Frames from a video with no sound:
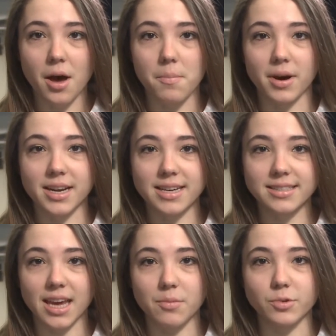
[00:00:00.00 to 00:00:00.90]
Monday's
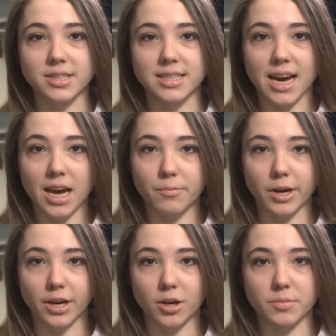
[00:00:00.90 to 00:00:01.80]
game was the
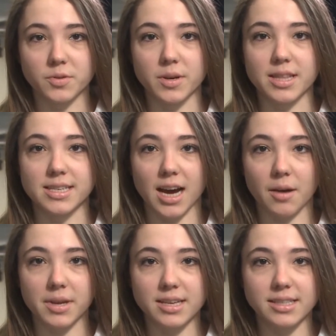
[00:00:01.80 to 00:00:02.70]
tiebreaker between the
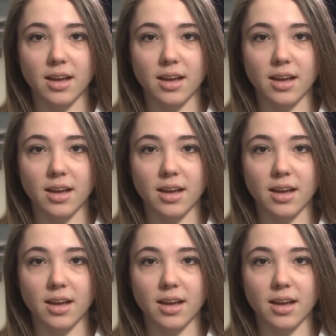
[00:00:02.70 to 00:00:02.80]
Tommies